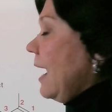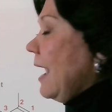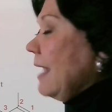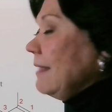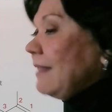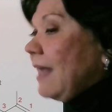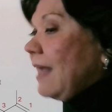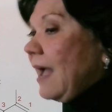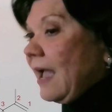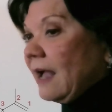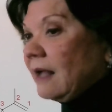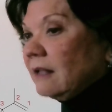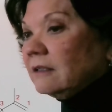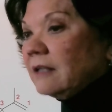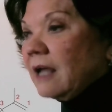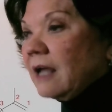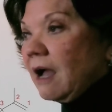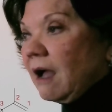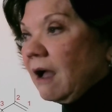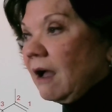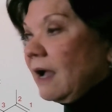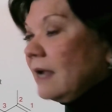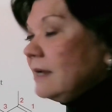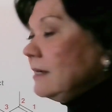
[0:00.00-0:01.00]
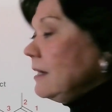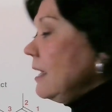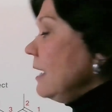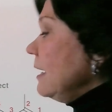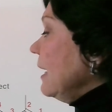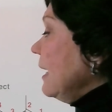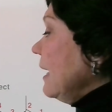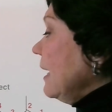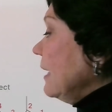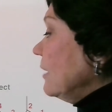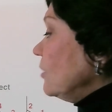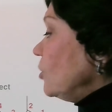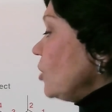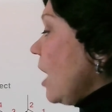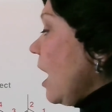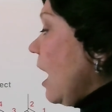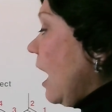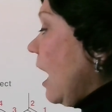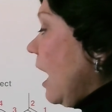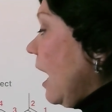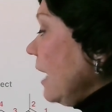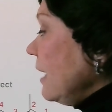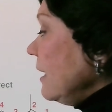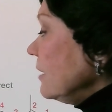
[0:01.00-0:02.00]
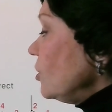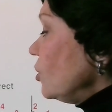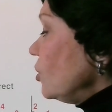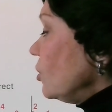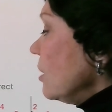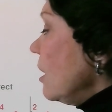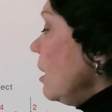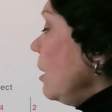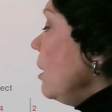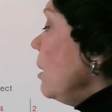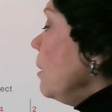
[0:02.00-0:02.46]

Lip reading: And the aldehyde is the highest